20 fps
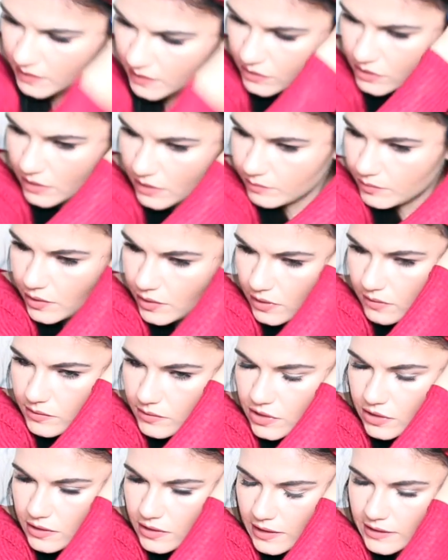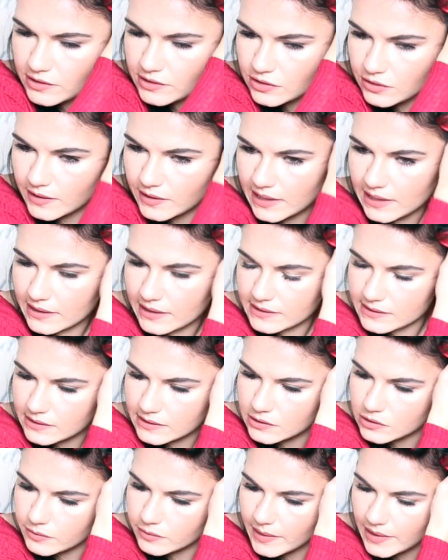Don't put them too close to your ears
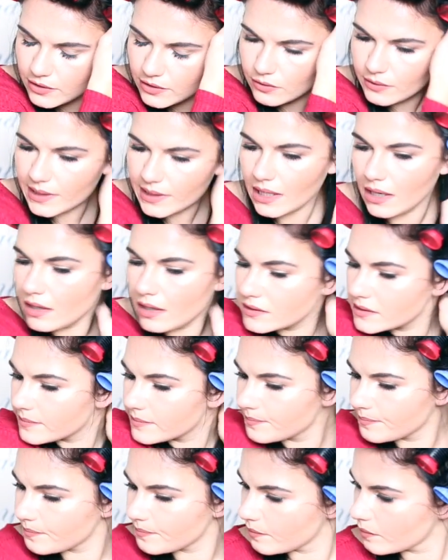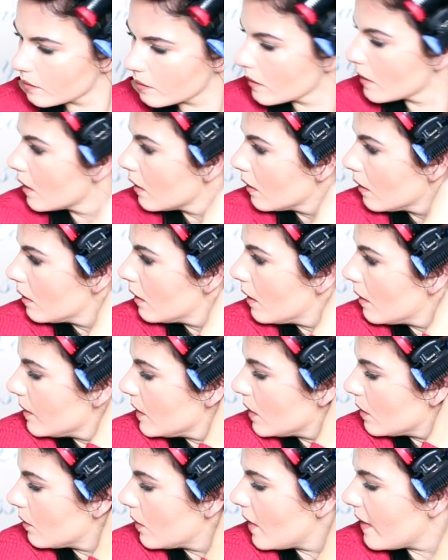because you'll burn your ears.
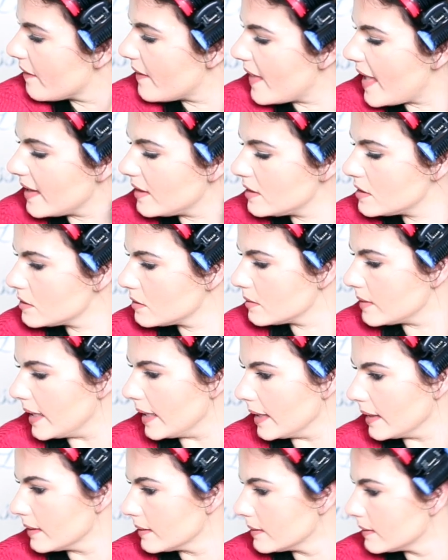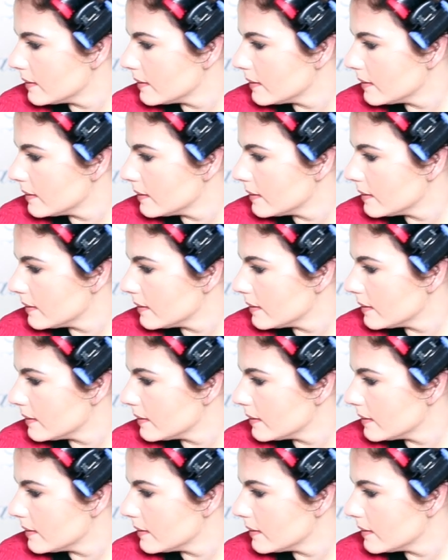We don't want that, do we?